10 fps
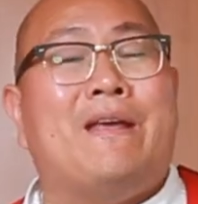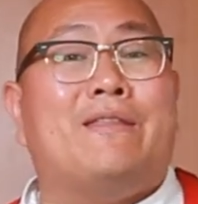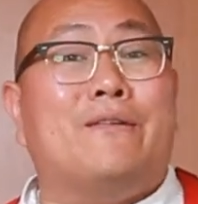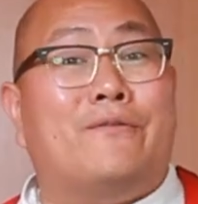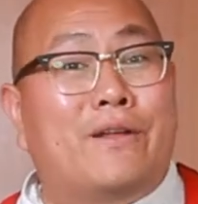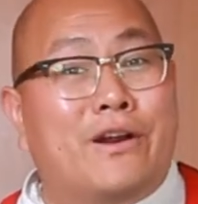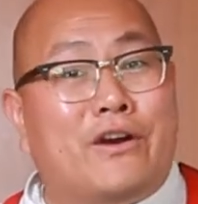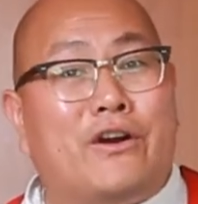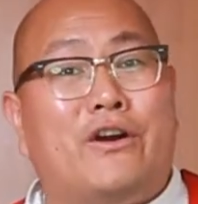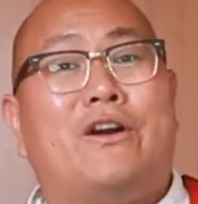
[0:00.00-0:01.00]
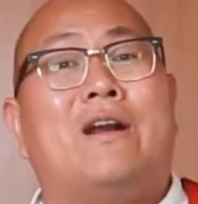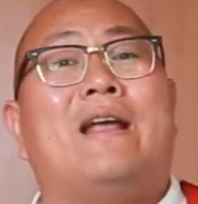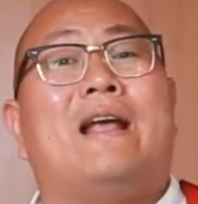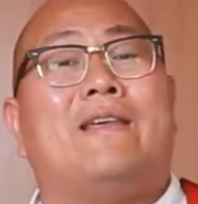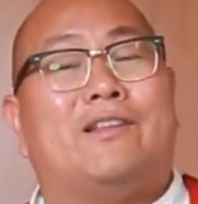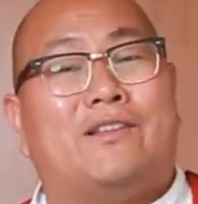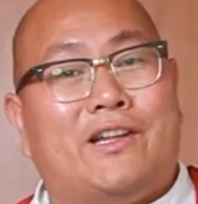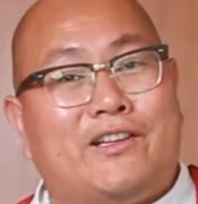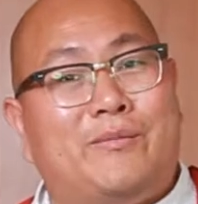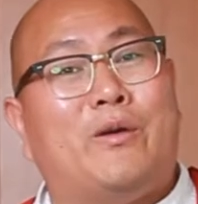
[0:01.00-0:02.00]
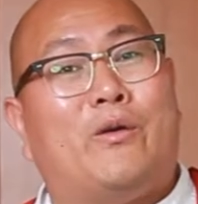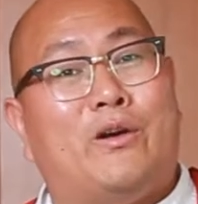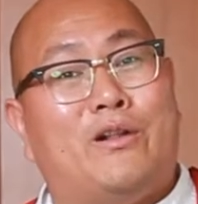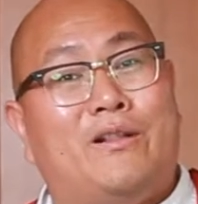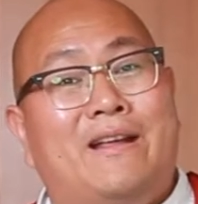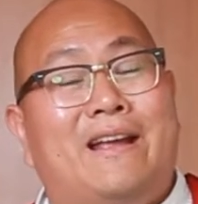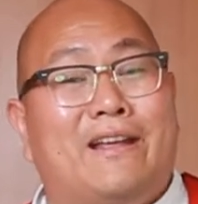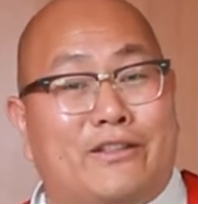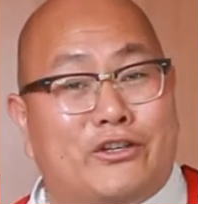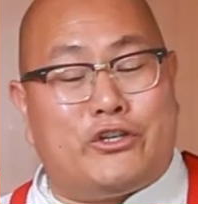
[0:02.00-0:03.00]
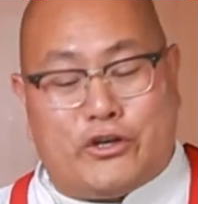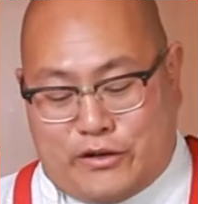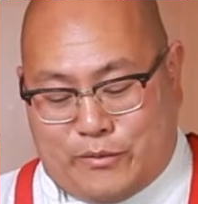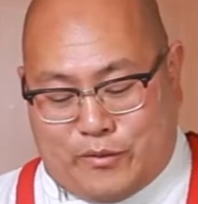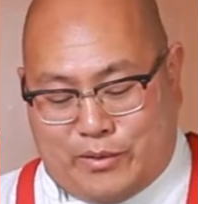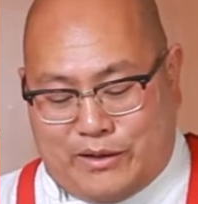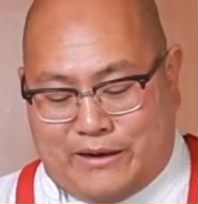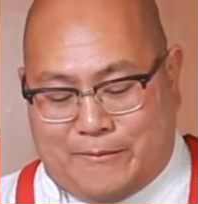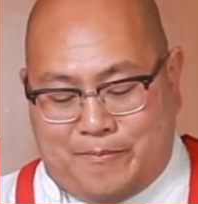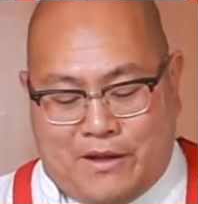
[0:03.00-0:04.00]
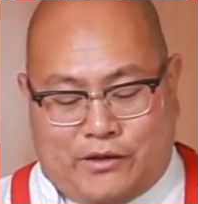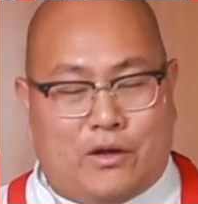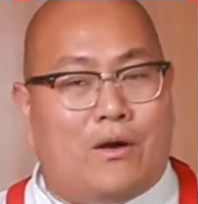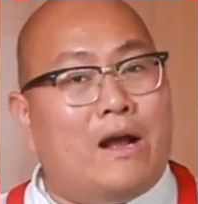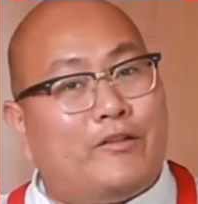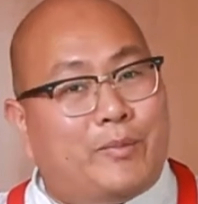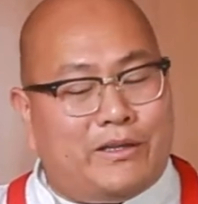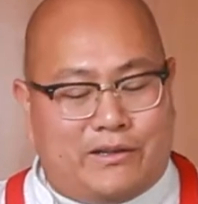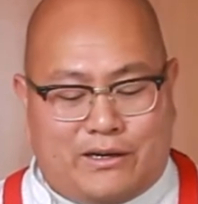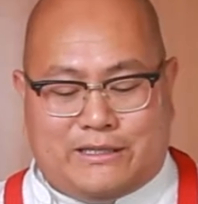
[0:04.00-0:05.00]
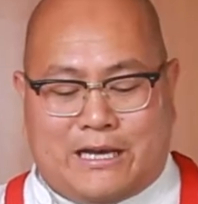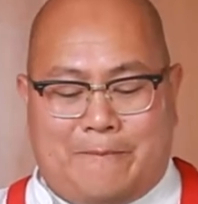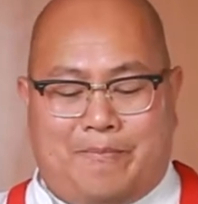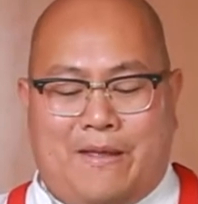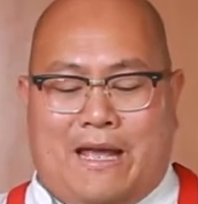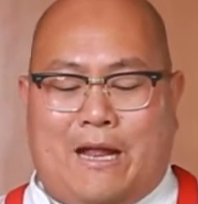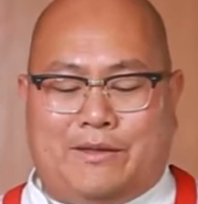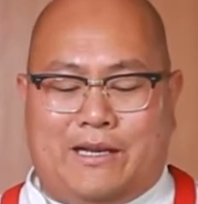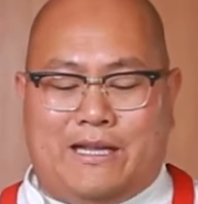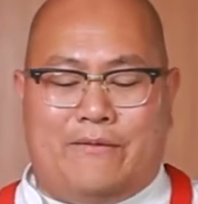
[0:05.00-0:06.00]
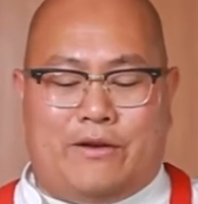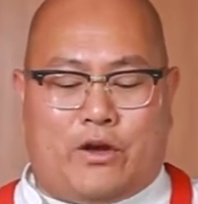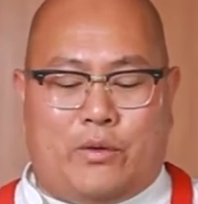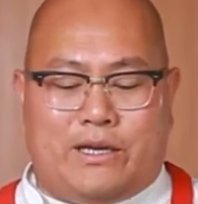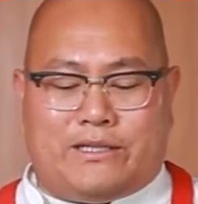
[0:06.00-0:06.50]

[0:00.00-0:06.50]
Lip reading: the vinegar and the sesame oil and the sugar that we're putting there. So I sprinkled it on top. And I'm just going to give it a quick